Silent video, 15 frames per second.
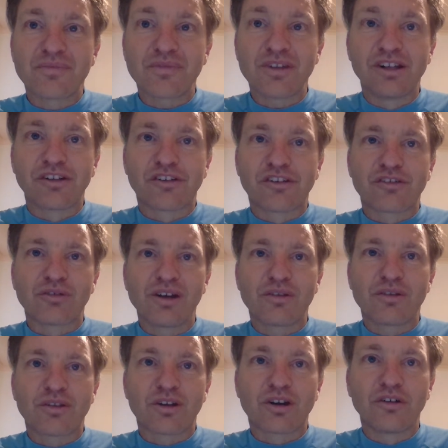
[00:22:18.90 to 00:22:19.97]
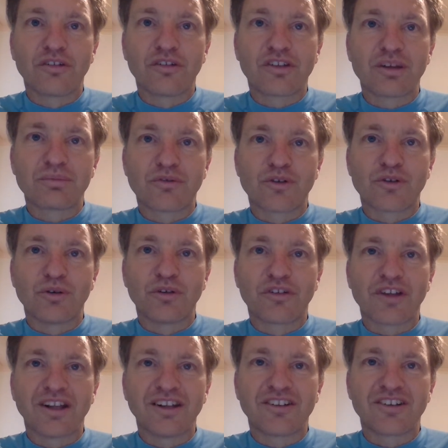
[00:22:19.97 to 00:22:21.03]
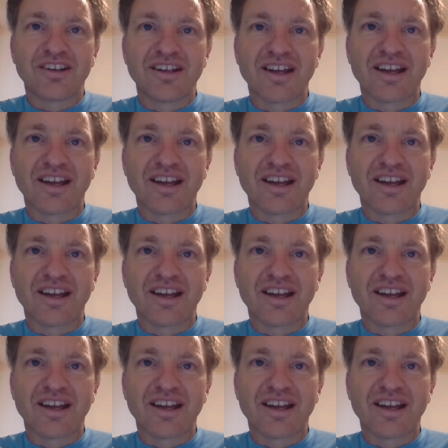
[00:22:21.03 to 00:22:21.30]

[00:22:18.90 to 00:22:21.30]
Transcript: illustrate the concept of causality